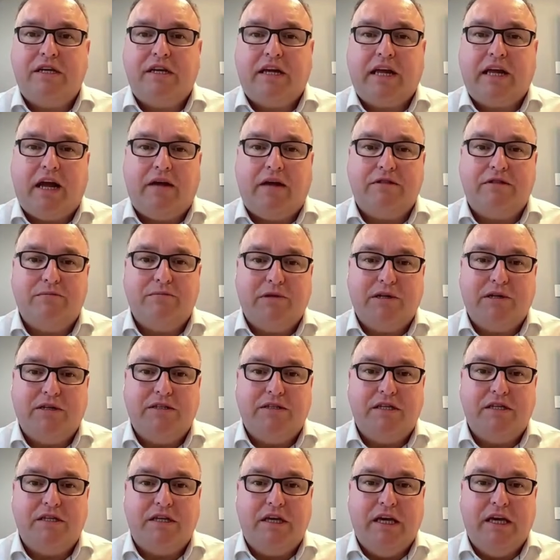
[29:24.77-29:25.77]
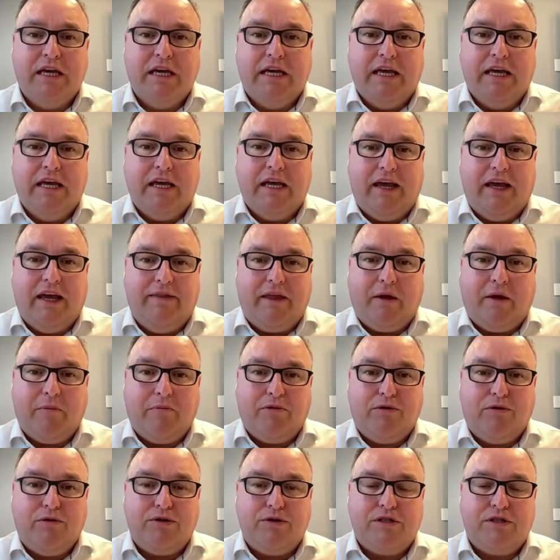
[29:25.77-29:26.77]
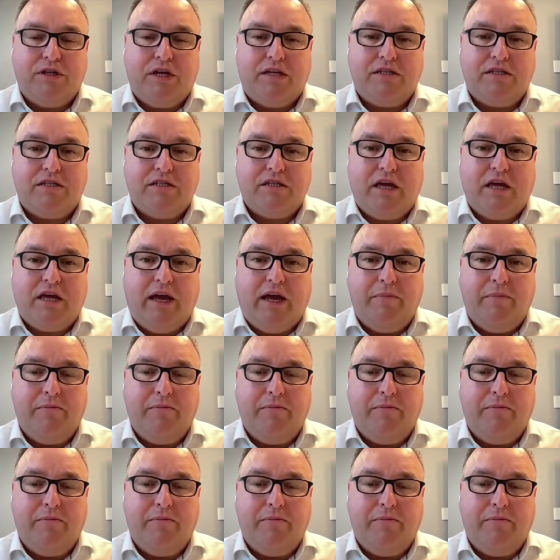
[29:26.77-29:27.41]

and accountability in that process